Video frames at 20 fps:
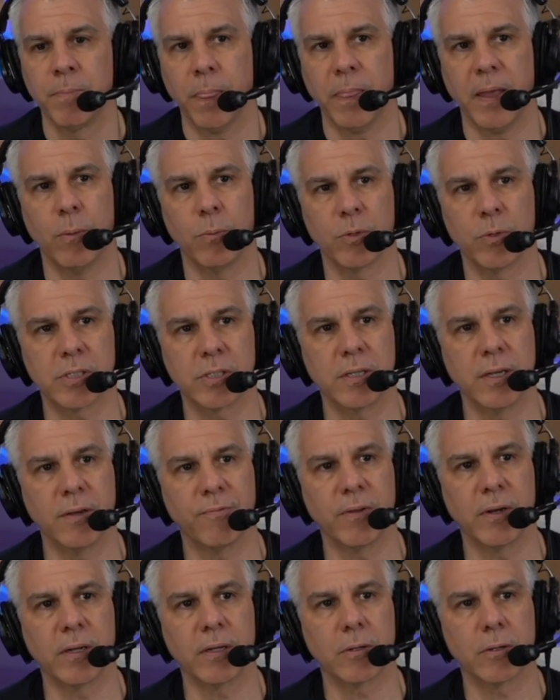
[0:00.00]
And we'll see if
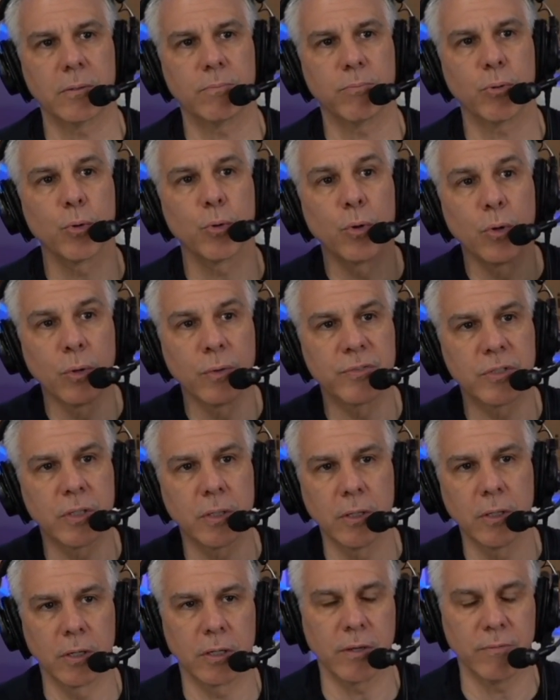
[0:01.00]
it improves the
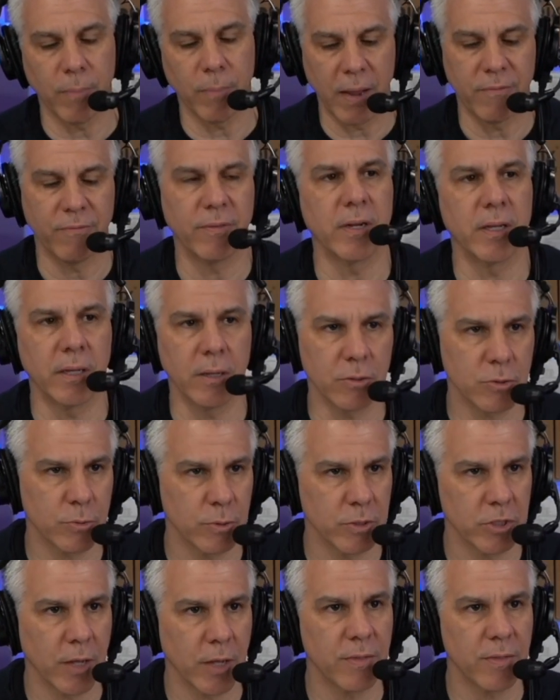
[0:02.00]
look of my videos,
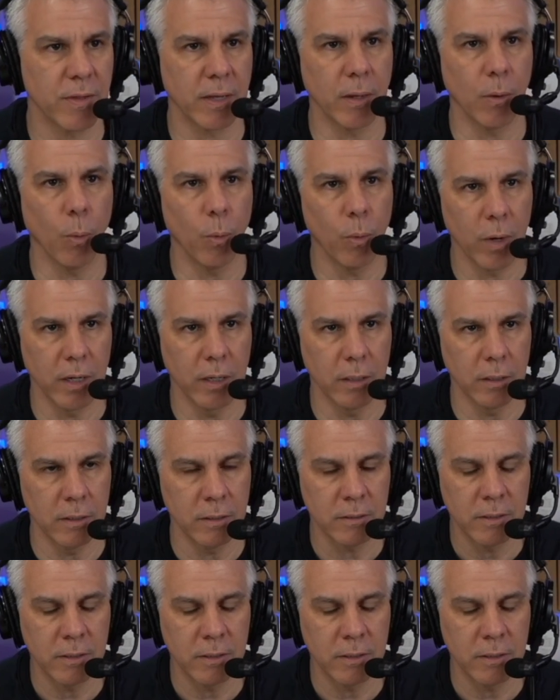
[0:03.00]
which I think it will.